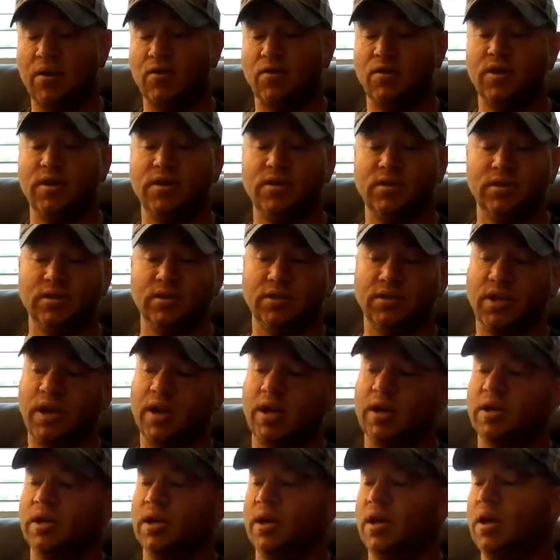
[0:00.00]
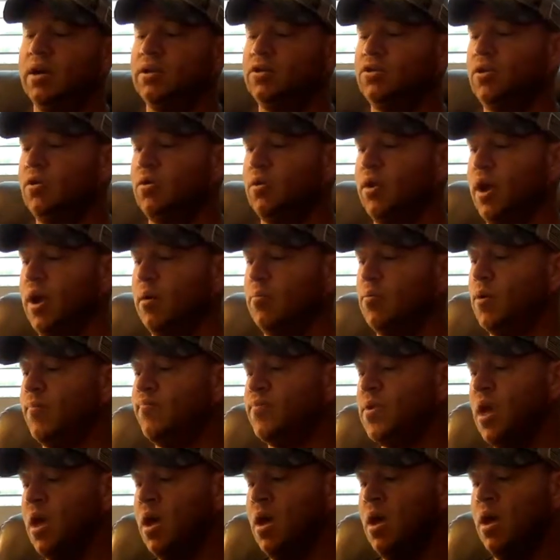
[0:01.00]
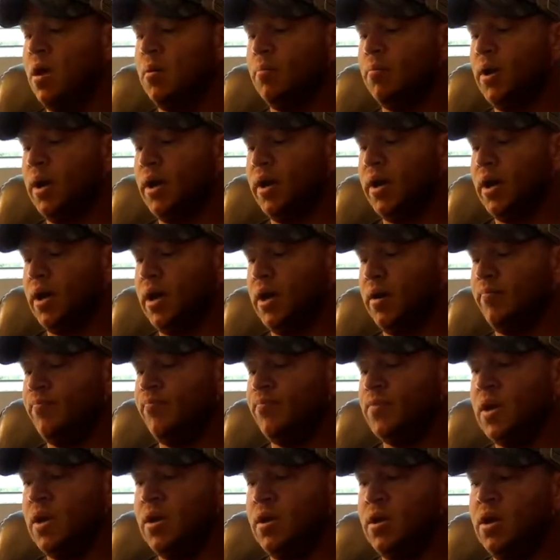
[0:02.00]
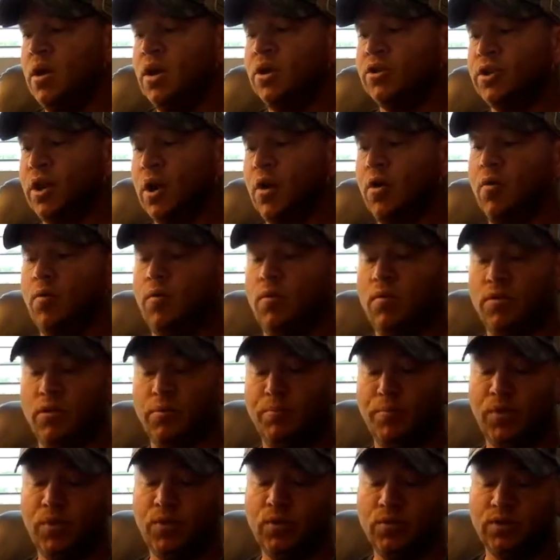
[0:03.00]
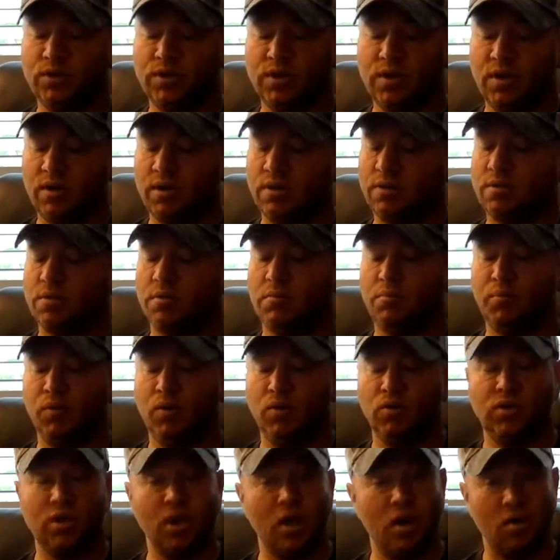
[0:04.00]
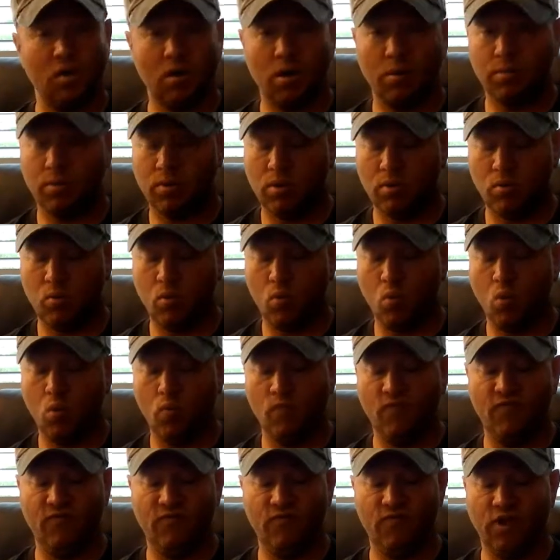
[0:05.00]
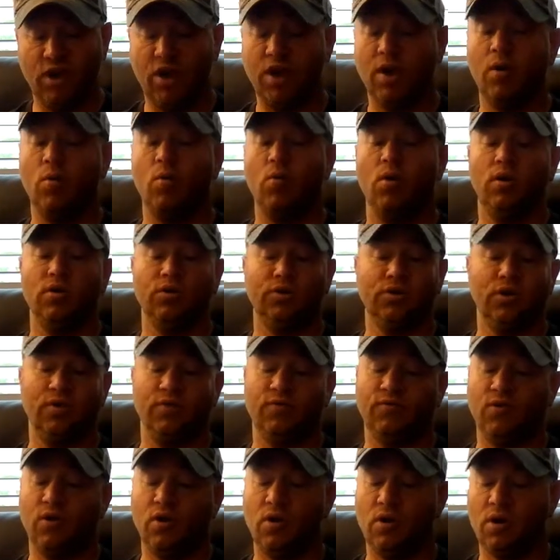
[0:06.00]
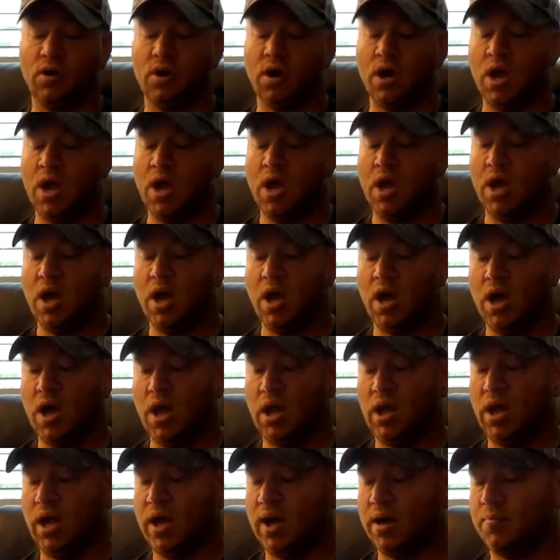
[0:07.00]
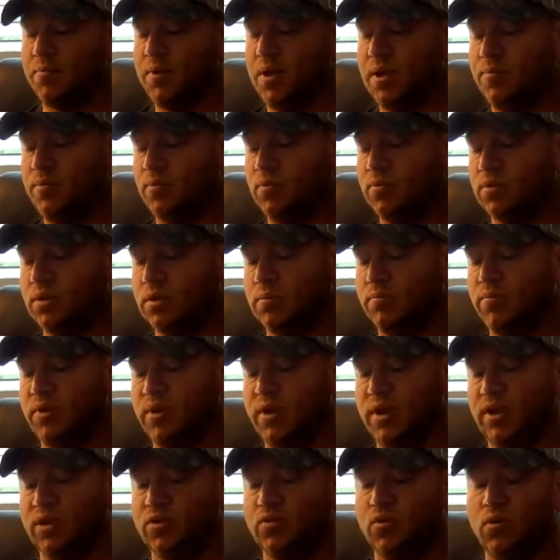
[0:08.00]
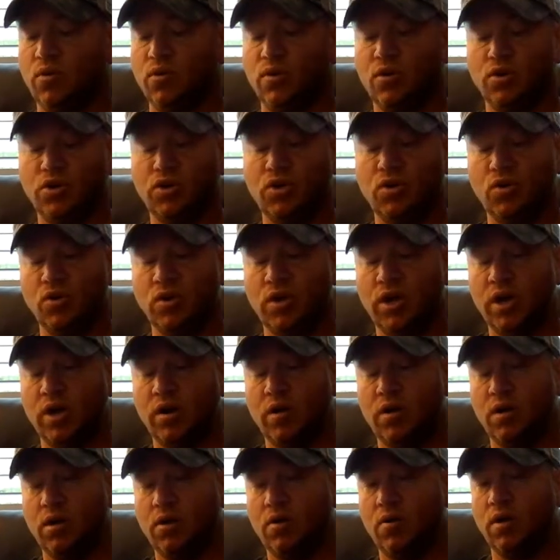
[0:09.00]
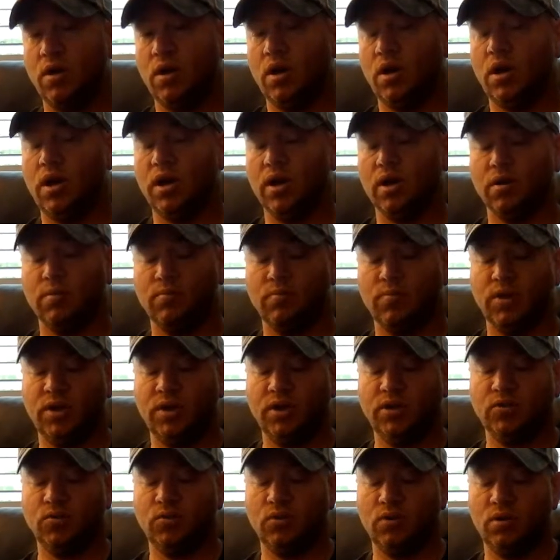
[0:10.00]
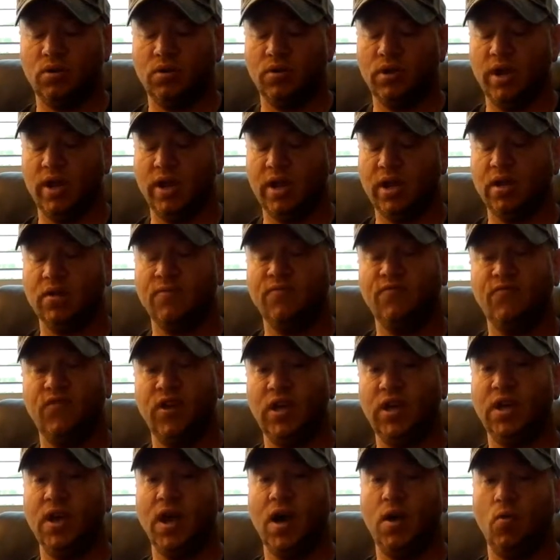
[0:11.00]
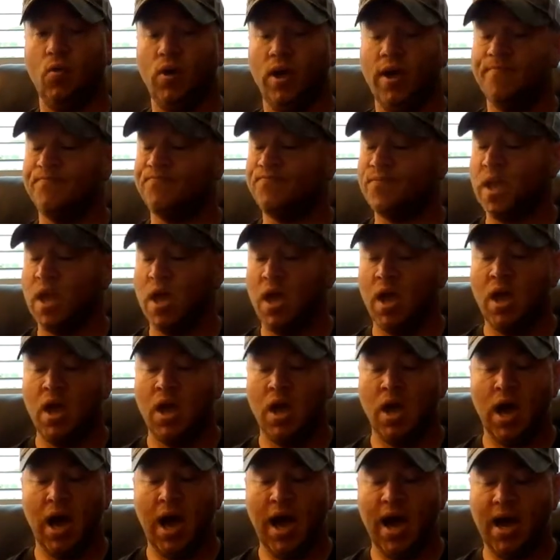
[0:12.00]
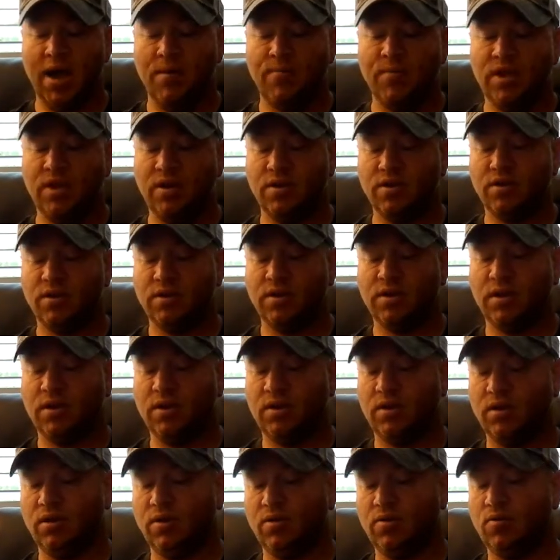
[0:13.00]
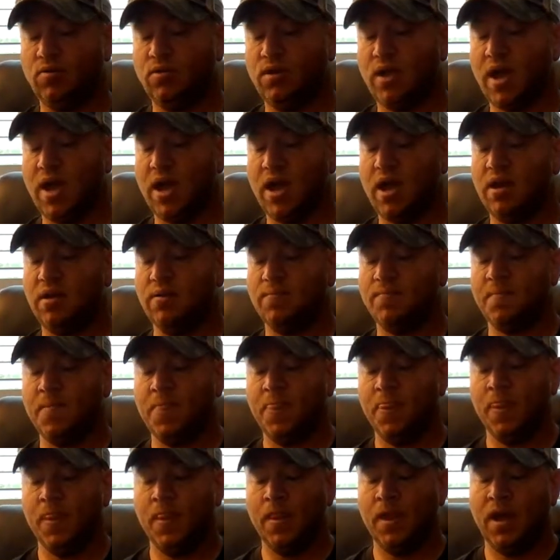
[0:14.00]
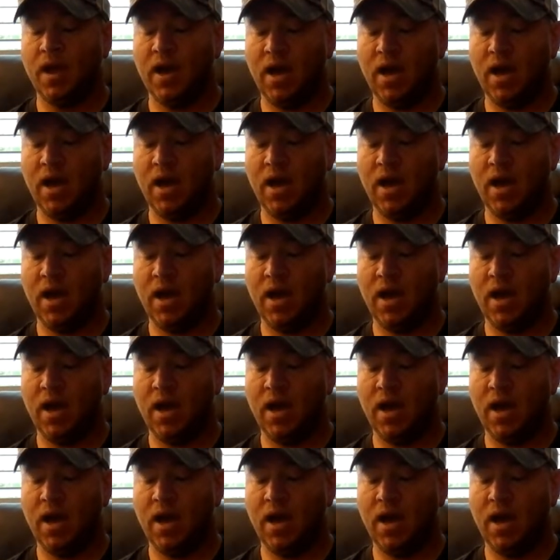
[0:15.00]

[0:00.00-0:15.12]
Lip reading: batteries and checking the trail camera. But so the boots held up very well so far. A lot of people's complaints were they're too narrow, and a lot of complaints were they feet got wet. I am here to tell you that